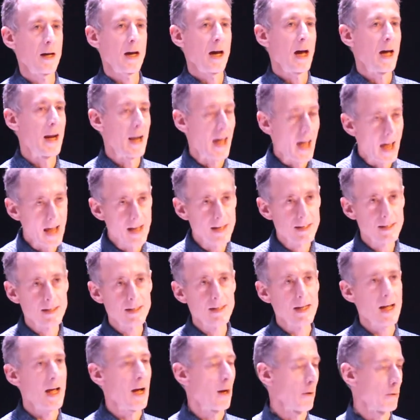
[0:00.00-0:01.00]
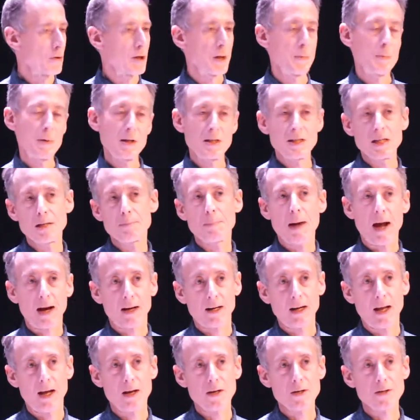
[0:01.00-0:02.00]
an anti-LGBT
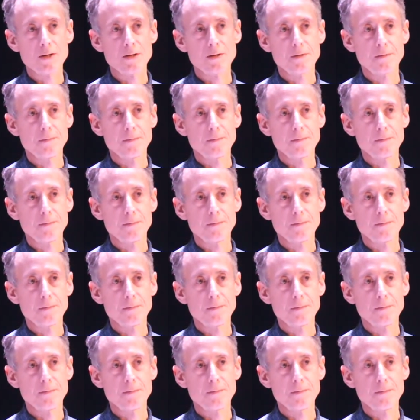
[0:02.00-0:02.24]
backlash.